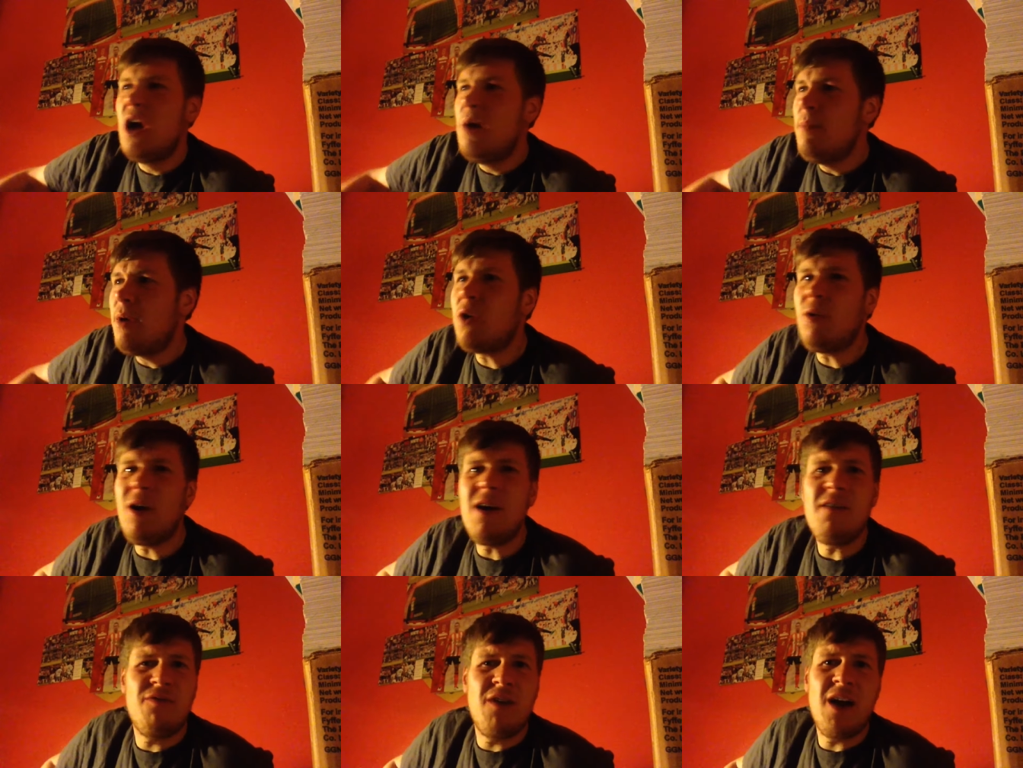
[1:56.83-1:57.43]
But
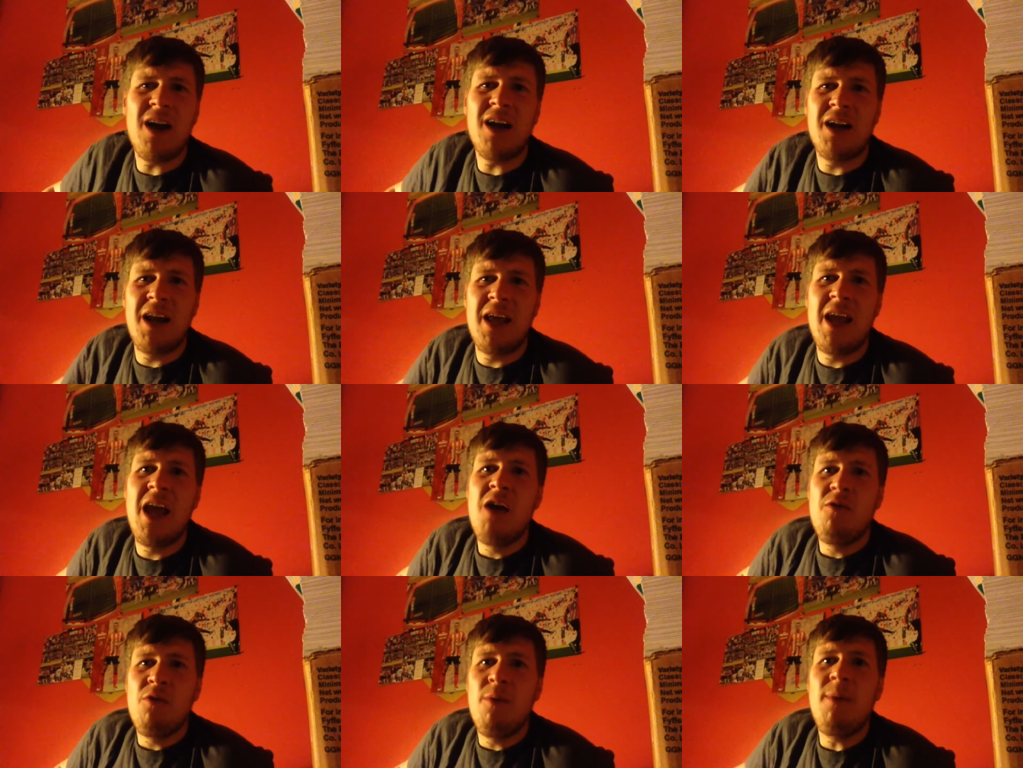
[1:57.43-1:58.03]
quite
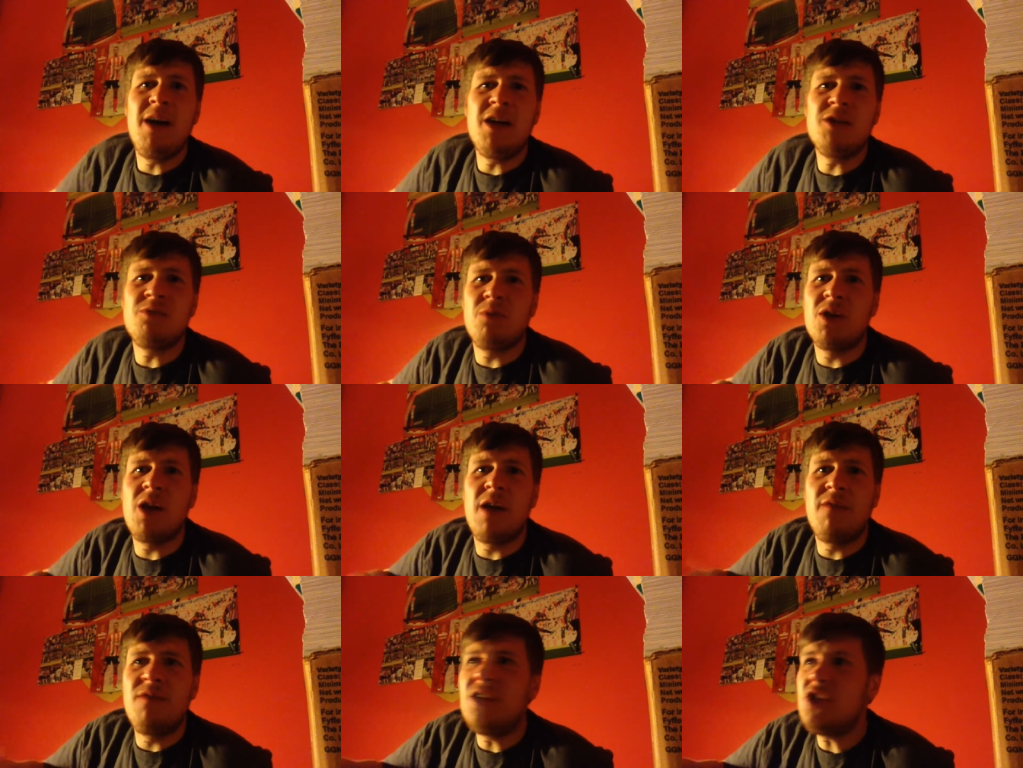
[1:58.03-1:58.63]
frankly, we might as
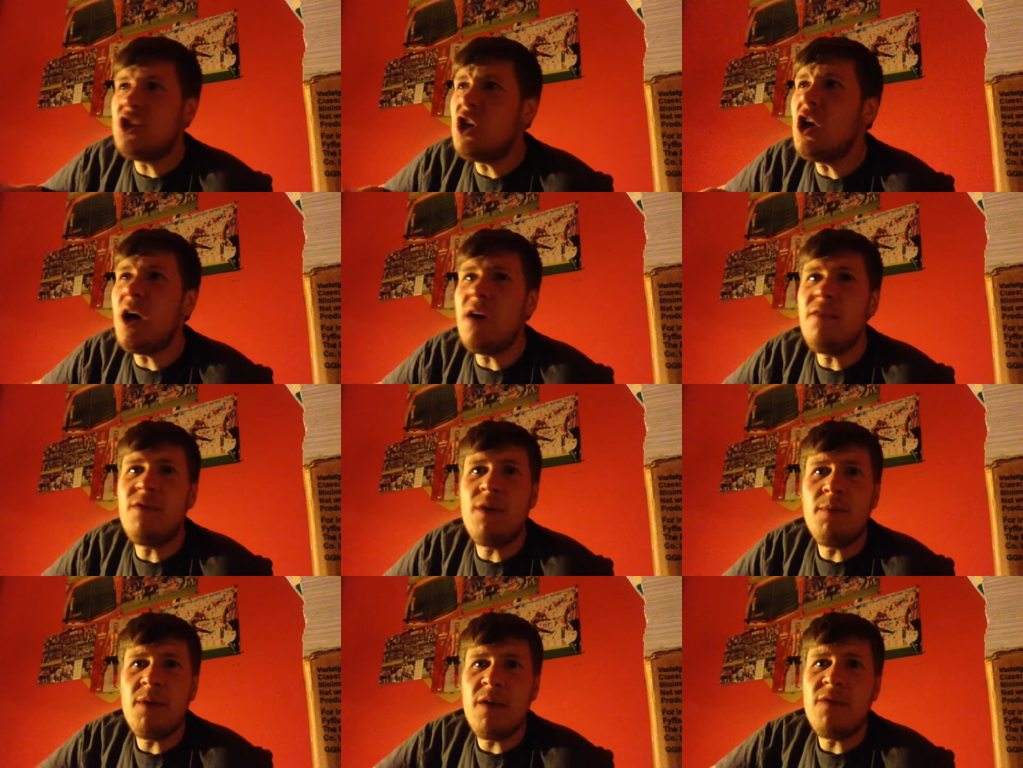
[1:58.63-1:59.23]
well. If they
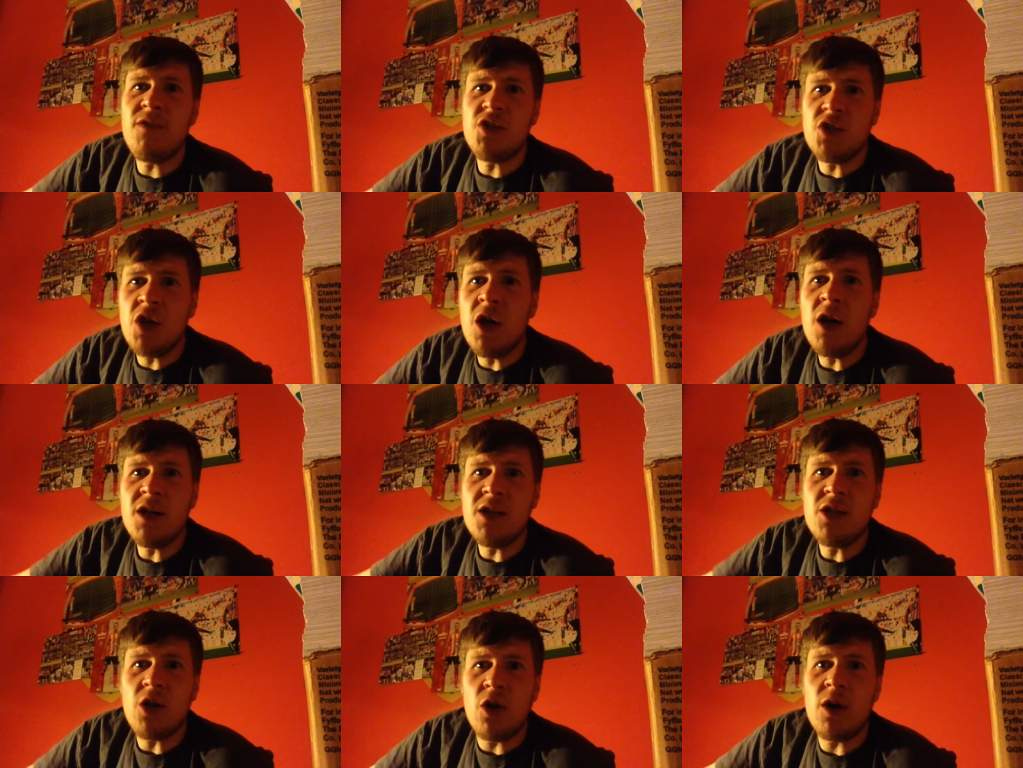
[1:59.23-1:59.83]

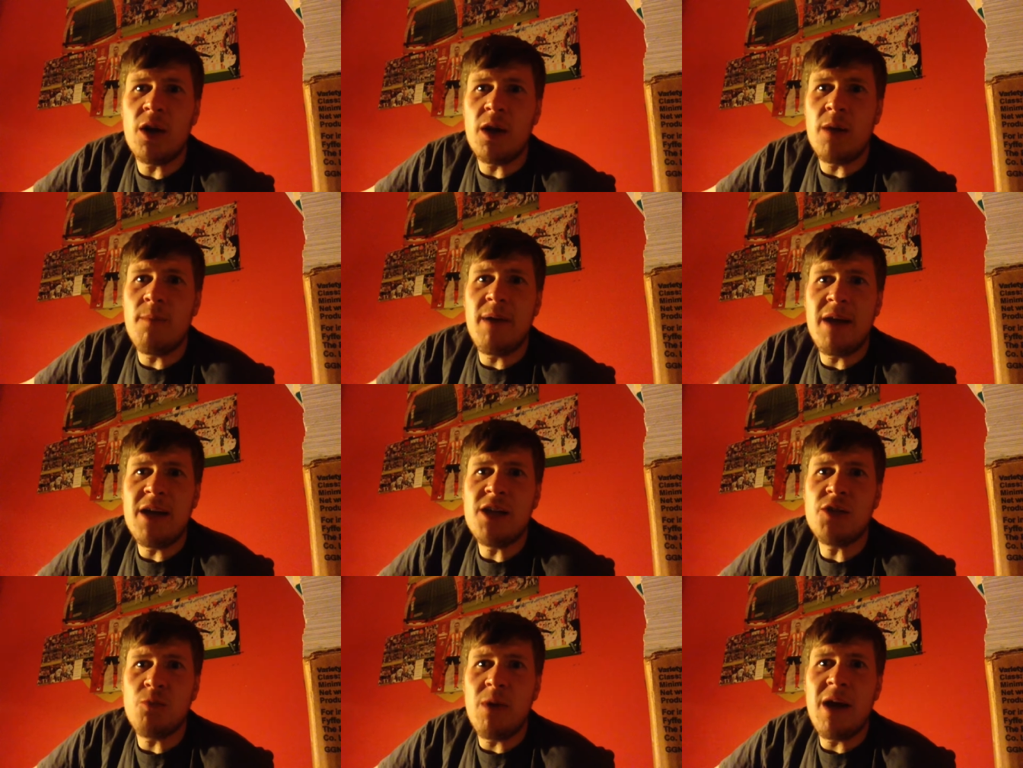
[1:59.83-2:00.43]
started docking the
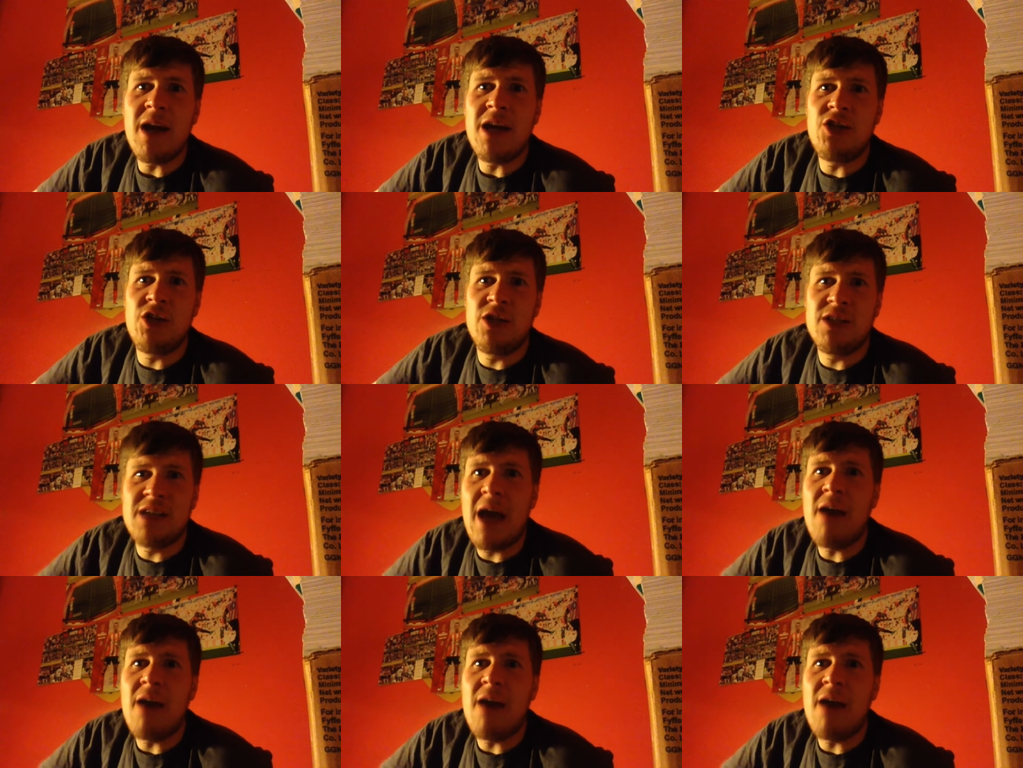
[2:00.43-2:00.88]
players' wages